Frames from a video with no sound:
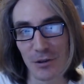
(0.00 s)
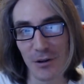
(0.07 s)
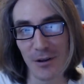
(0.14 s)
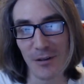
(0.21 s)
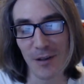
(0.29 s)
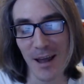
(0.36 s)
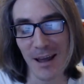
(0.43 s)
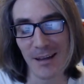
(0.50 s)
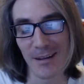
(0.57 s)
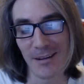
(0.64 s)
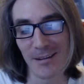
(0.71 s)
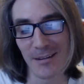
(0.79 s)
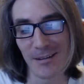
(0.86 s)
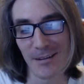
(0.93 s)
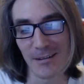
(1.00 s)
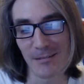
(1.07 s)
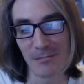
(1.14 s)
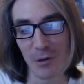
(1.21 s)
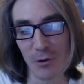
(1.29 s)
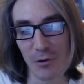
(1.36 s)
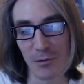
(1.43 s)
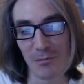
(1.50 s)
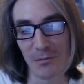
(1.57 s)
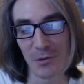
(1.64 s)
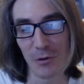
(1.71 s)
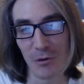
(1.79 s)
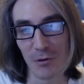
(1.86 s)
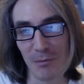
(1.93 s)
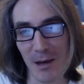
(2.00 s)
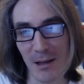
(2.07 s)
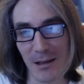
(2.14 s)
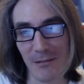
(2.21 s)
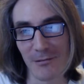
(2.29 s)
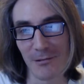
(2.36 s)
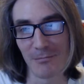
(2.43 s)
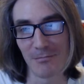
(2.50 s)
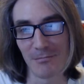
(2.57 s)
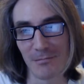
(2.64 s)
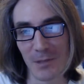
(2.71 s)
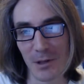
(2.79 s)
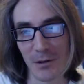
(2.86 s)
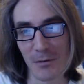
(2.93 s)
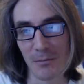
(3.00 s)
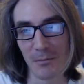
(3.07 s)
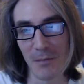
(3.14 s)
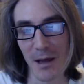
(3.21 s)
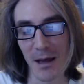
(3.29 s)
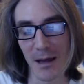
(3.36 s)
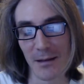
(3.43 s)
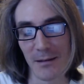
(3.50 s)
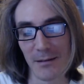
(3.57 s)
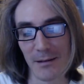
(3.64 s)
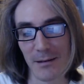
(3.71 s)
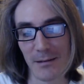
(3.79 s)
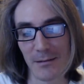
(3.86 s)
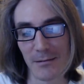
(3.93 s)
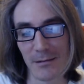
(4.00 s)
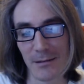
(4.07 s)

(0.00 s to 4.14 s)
shook his hand and told him I loved him. You know, and